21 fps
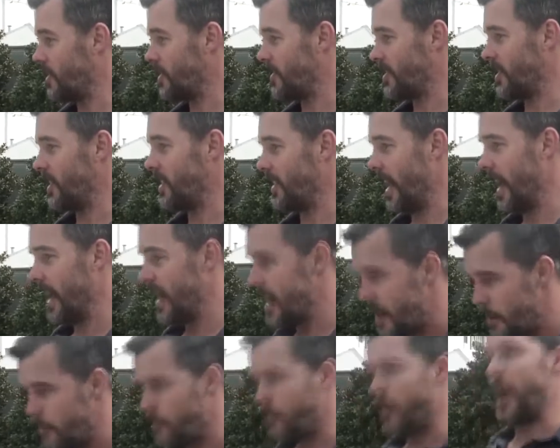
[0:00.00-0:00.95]
to see that
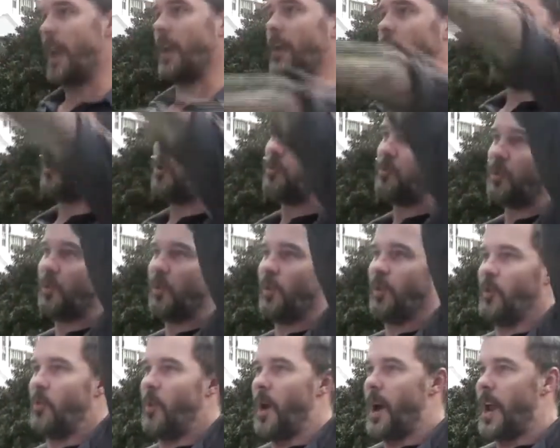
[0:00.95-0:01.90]
hair backcombed all
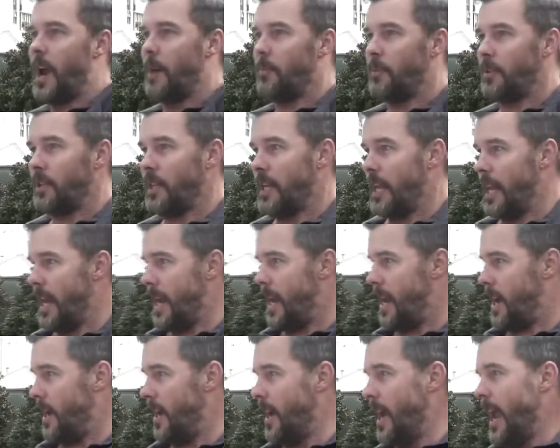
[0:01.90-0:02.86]
the way up in the
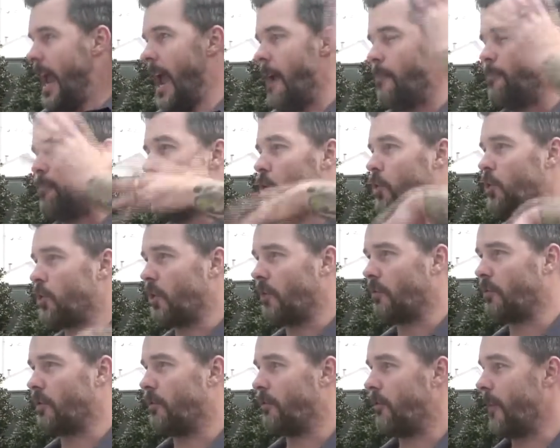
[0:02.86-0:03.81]
hair and pushed
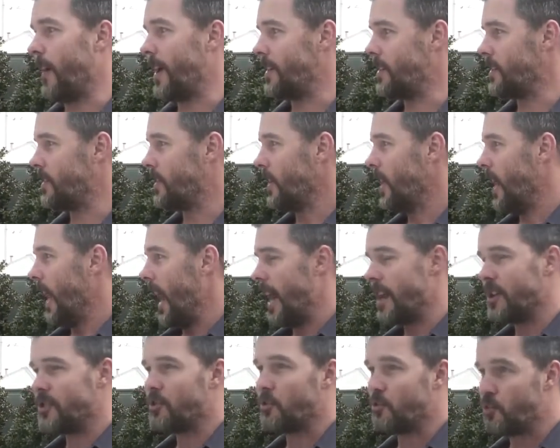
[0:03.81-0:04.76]
off the face.
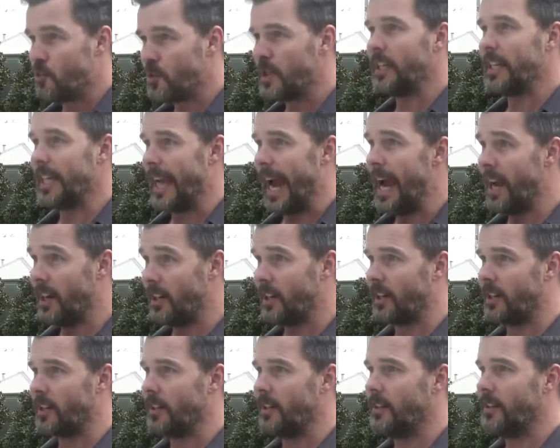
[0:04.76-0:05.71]
And it's really
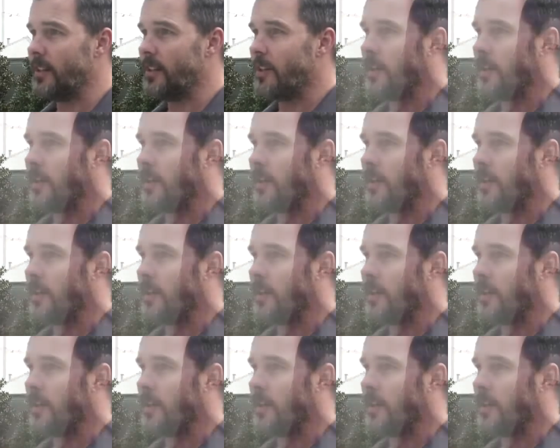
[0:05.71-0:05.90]
ugly,